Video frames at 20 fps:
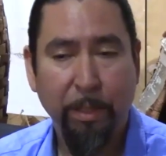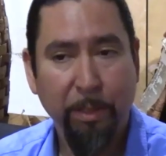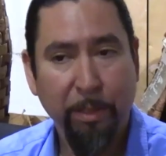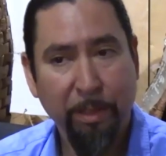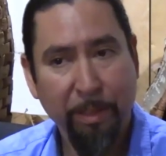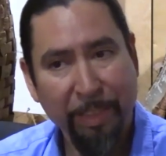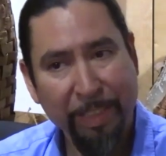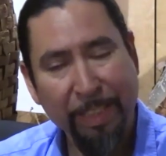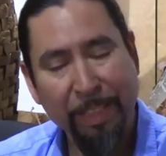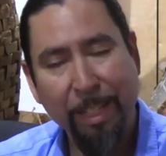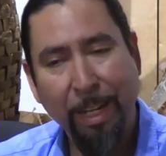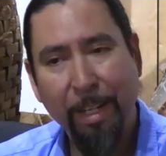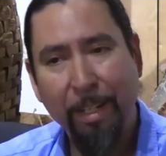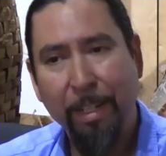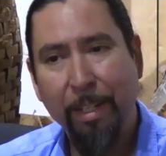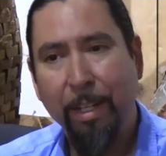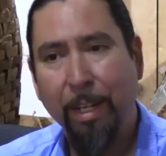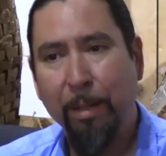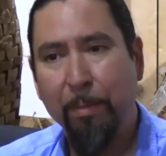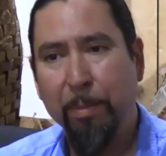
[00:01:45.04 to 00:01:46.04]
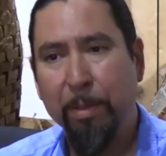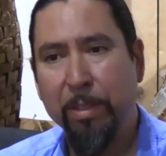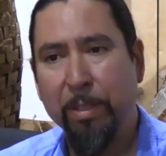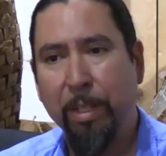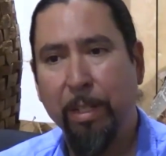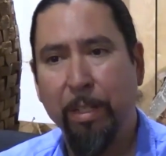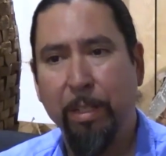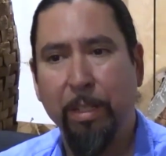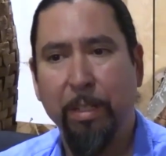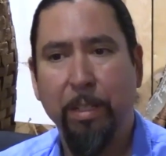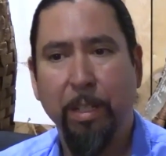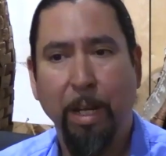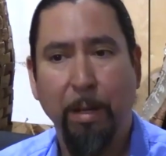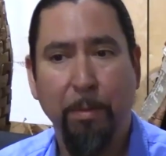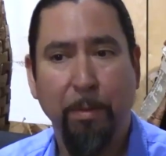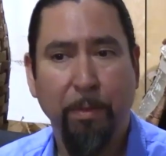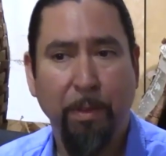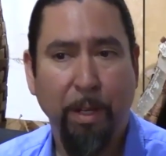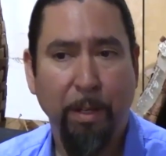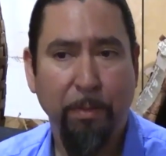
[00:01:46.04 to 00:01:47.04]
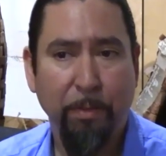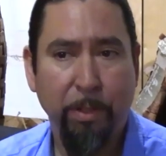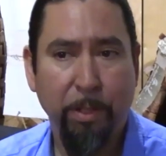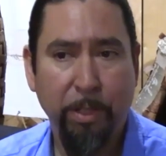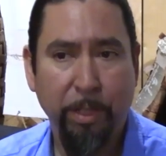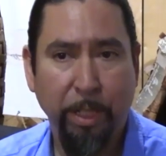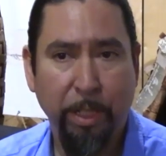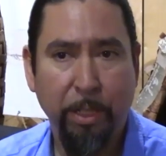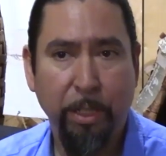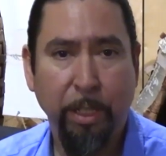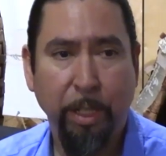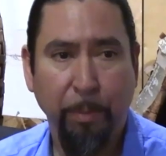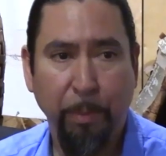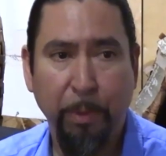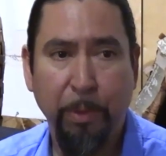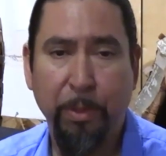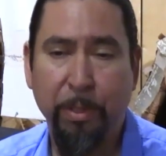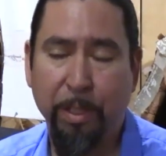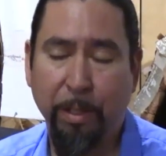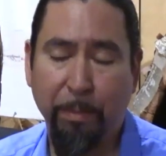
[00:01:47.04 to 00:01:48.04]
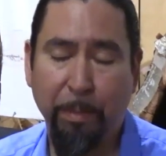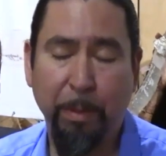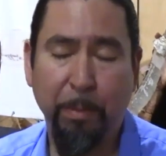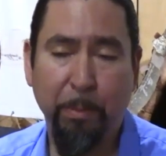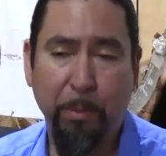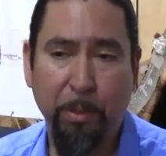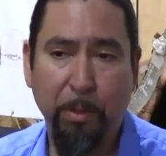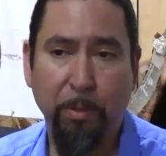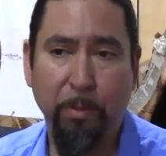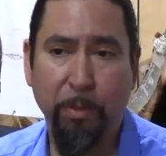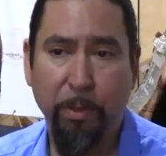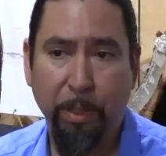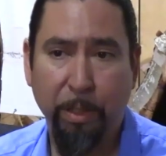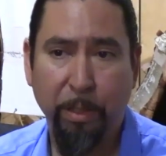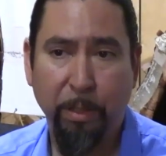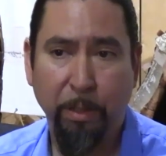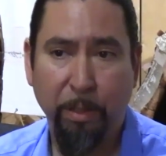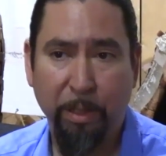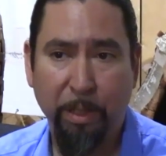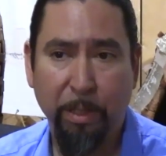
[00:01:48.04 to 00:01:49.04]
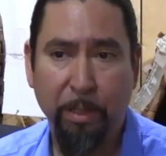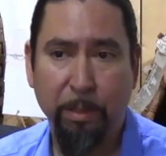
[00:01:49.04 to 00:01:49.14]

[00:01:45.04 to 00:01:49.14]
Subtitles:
See, 99% of the time of all First Nation communities have been moved or